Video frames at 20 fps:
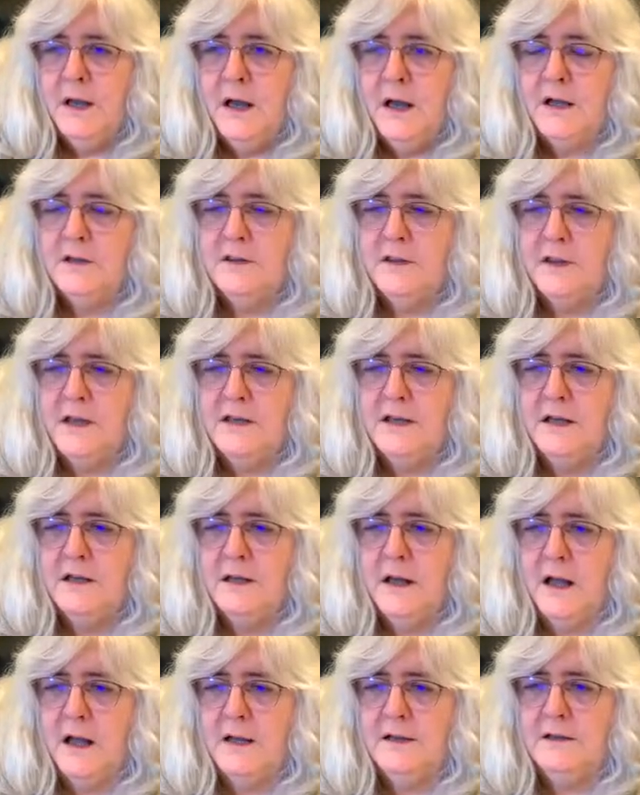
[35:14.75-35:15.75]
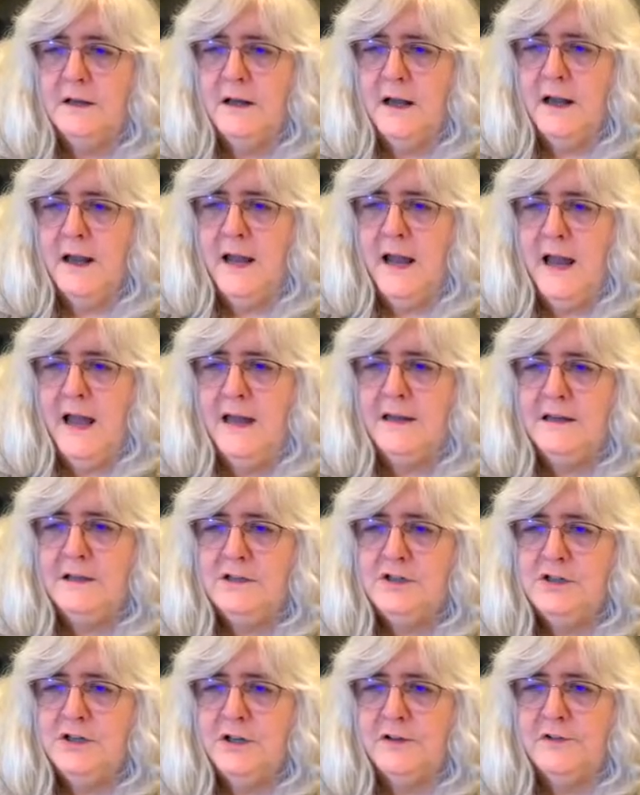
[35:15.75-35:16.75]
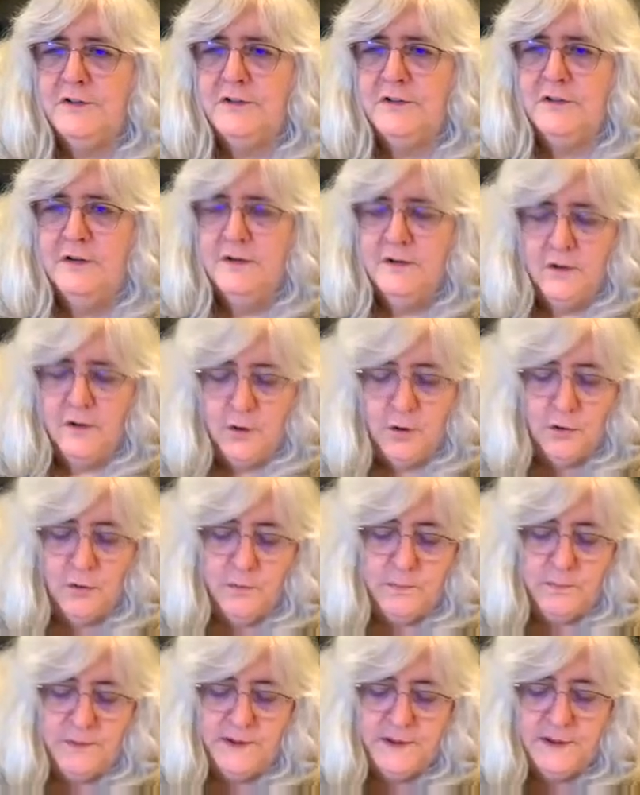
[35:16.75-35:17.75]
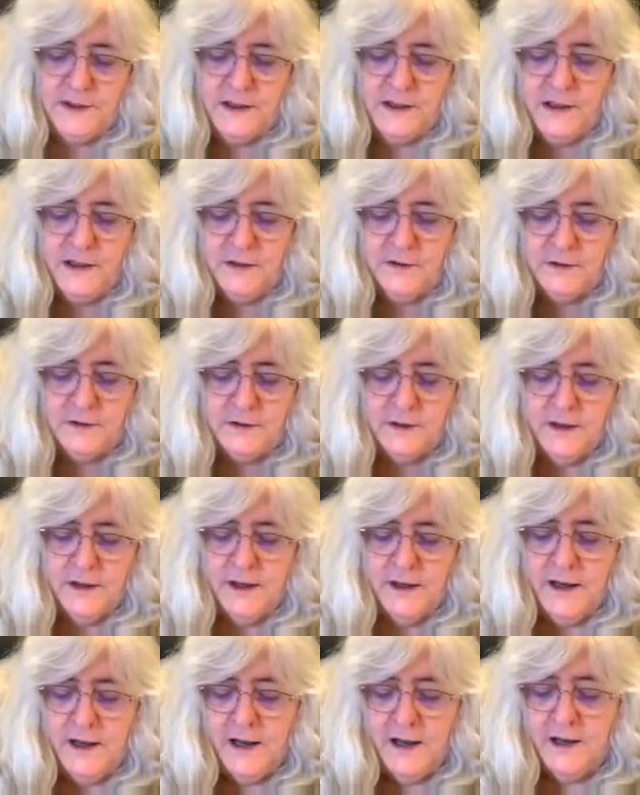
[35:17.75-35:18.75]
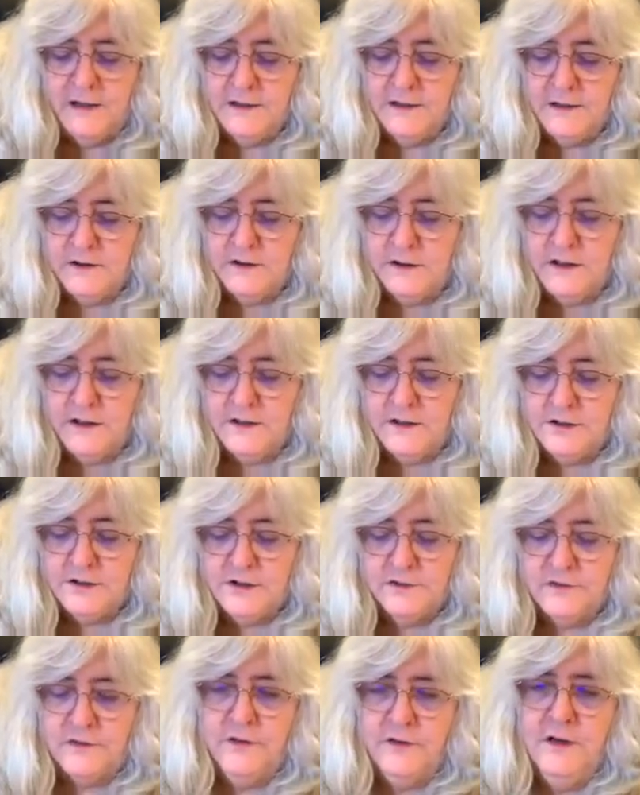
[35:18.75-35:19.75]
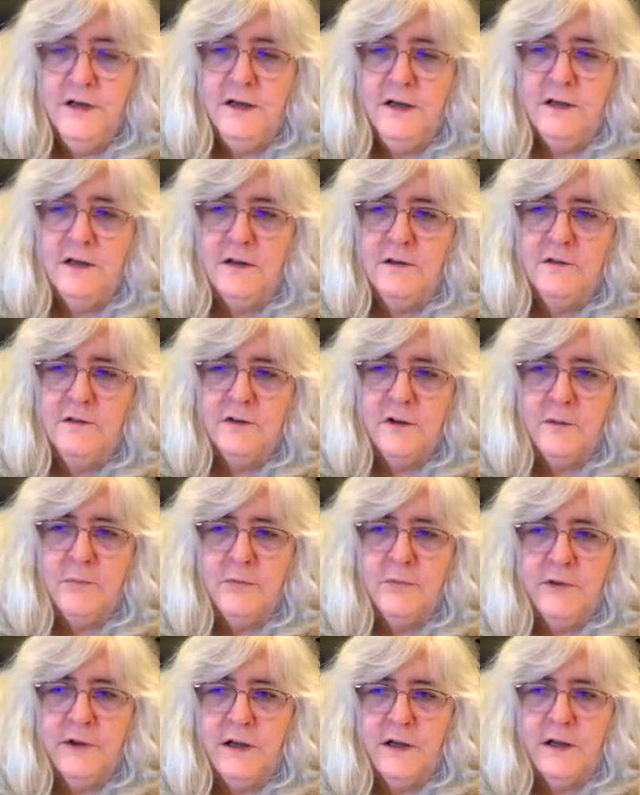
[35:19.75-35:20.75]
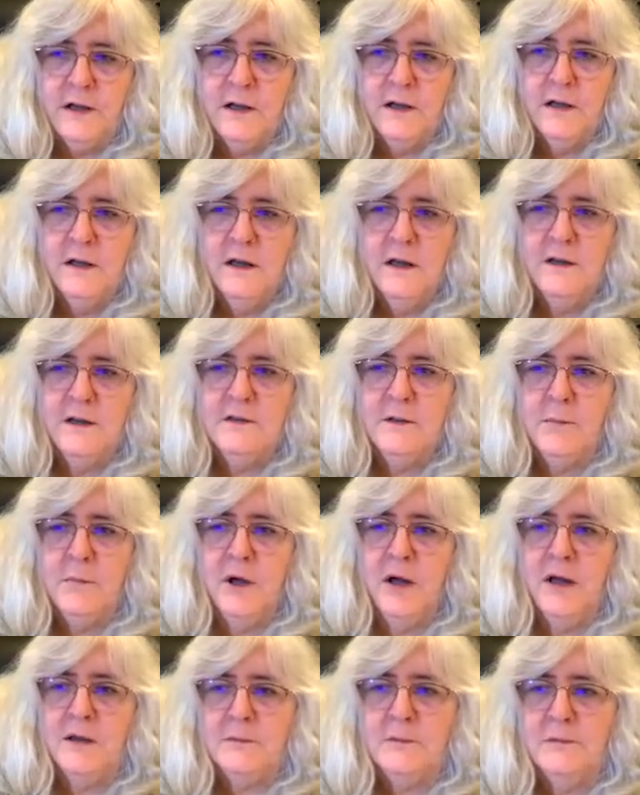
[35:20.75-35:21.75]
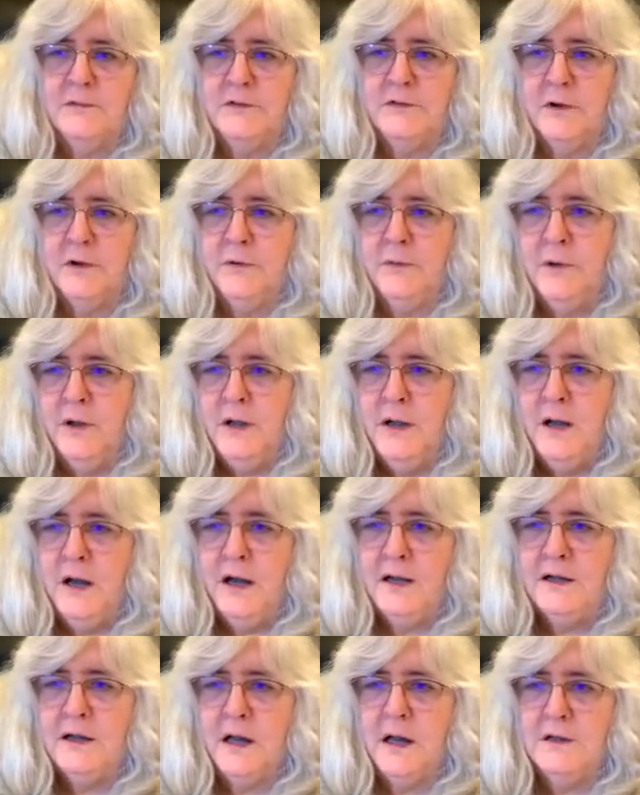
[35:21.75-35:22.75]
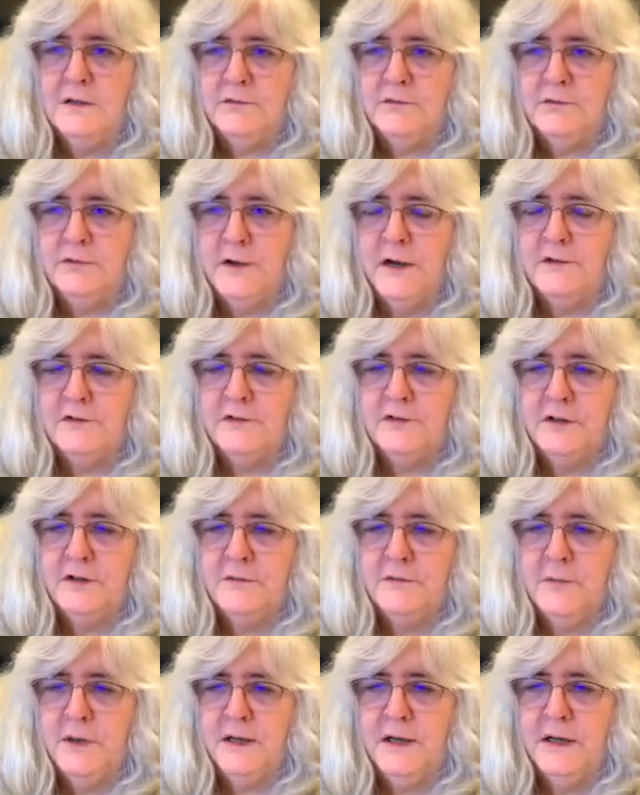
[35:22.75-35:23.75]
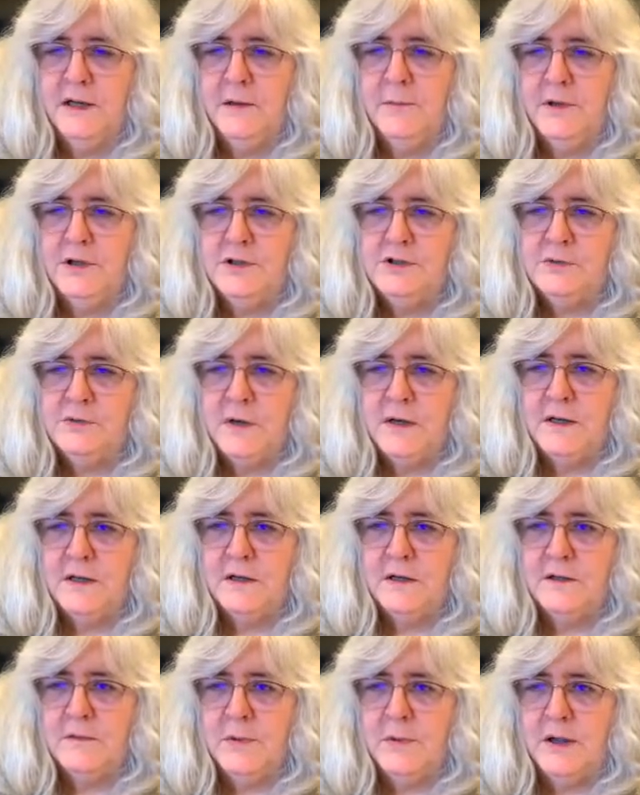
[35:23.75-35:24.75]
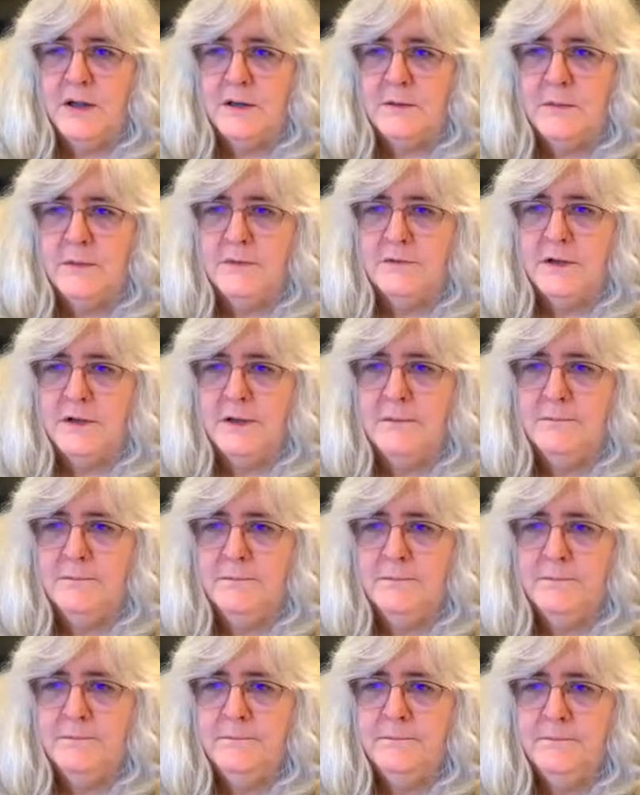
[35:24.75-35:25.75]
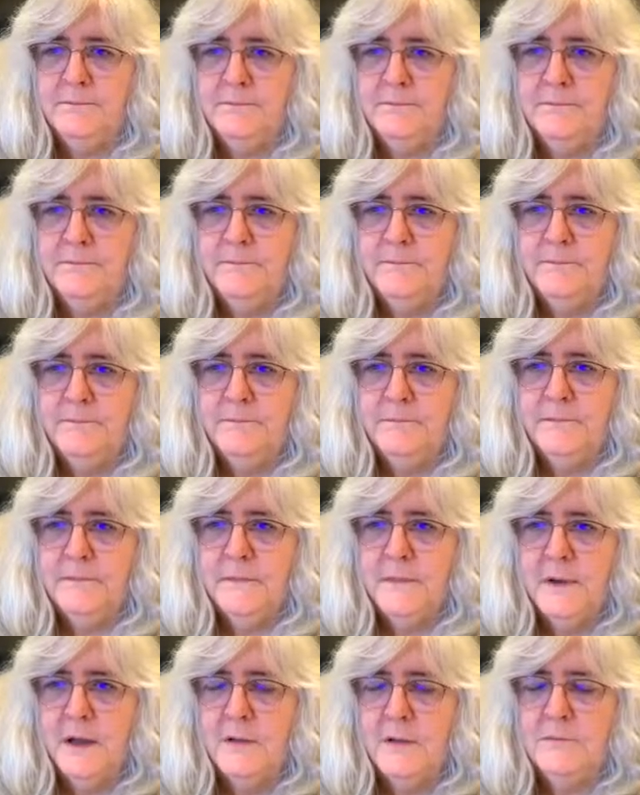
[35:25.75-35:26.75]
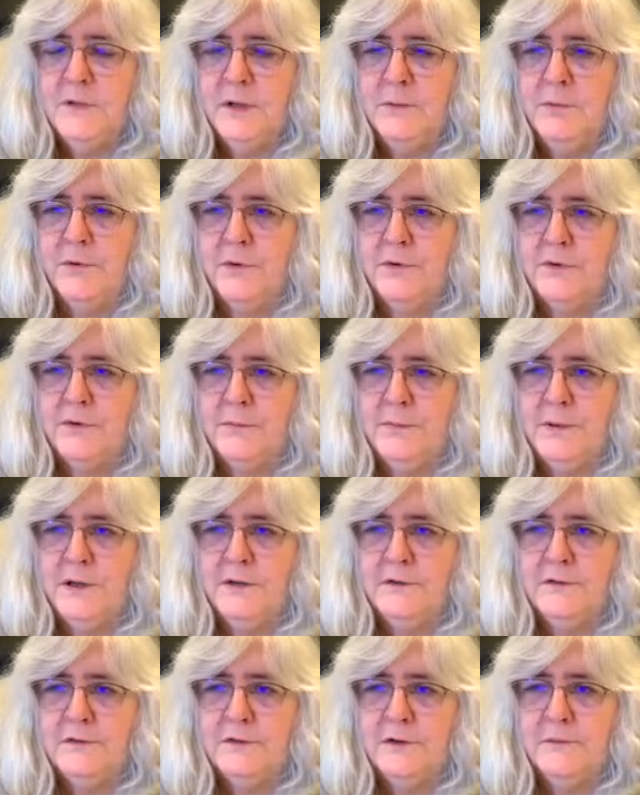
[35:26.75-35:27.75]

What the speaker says: I thought I had it just open here, and I thought it just needed something at the bottom, so I kind of rested my image right on the bottom of it, on my border piece.